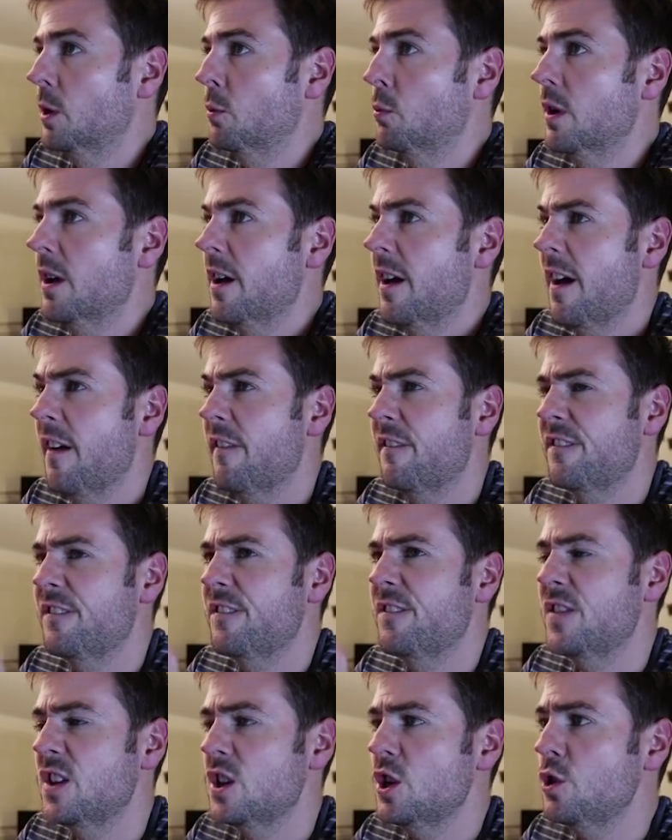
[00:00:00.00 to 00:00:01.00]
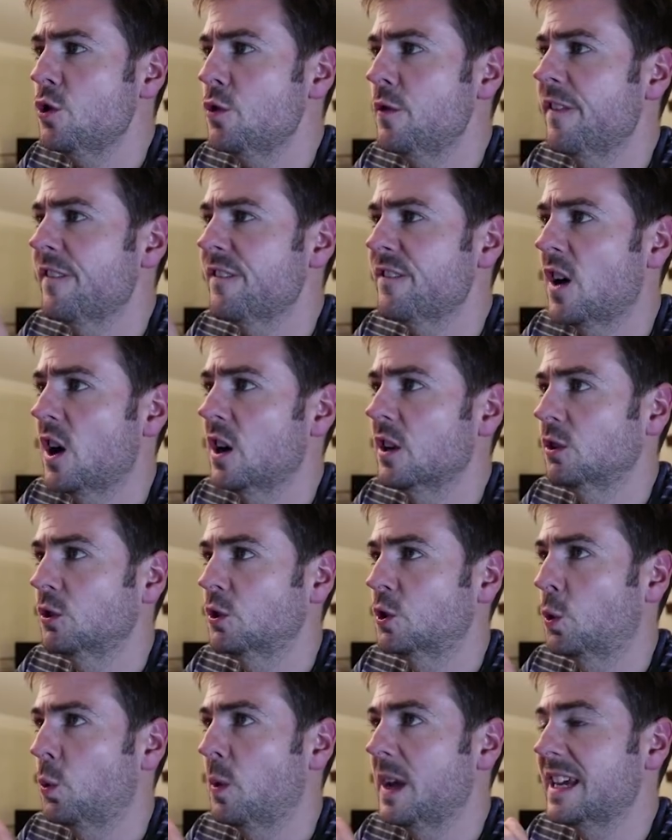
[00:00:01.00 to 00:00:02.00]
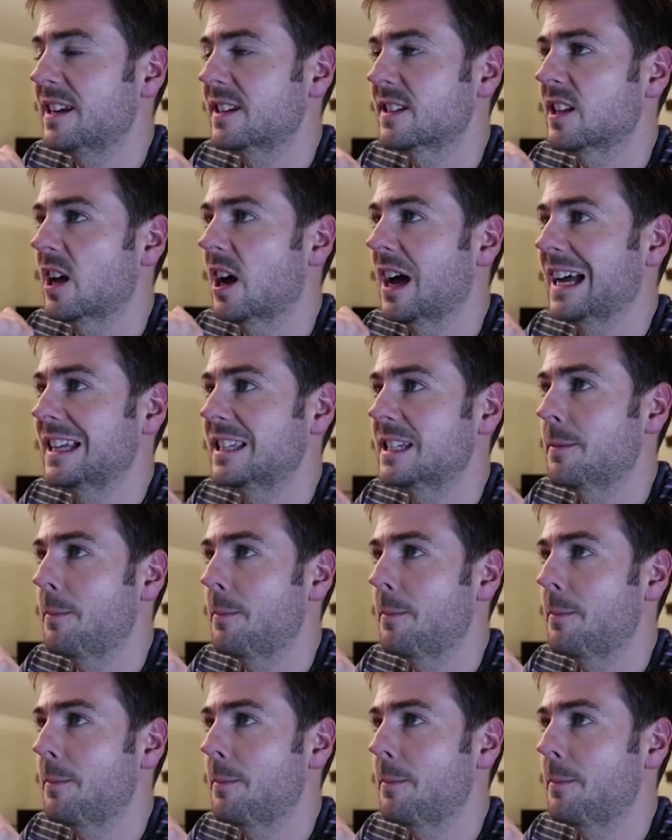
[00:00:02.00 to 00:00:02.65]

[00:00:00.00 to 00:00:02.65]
there were a few final tweaks that I had